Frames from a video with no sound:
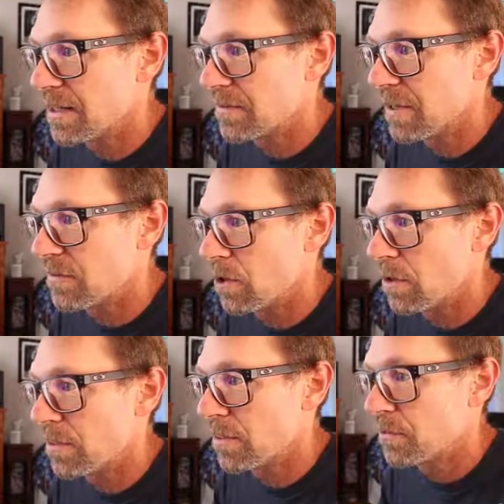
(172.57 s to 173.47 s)
you have to have
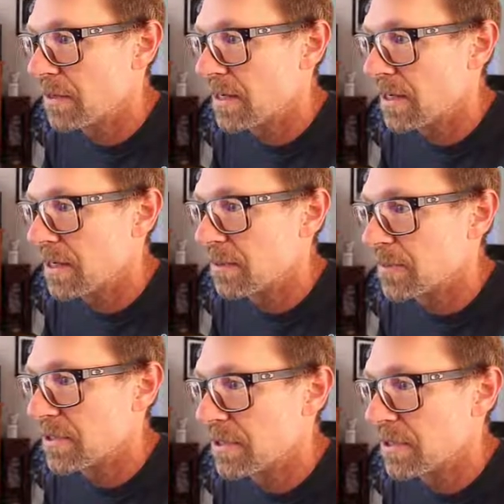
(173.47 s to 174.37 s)
all 3
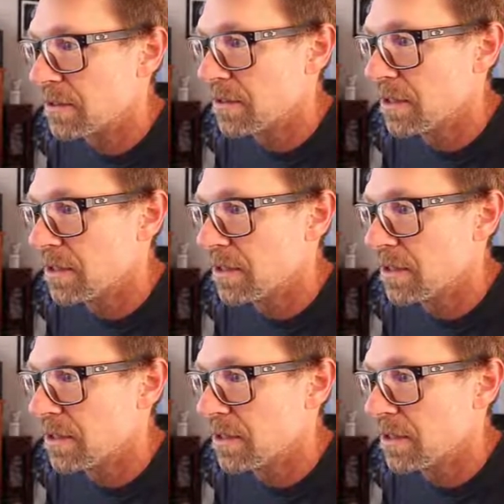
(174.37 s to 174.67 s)
items in here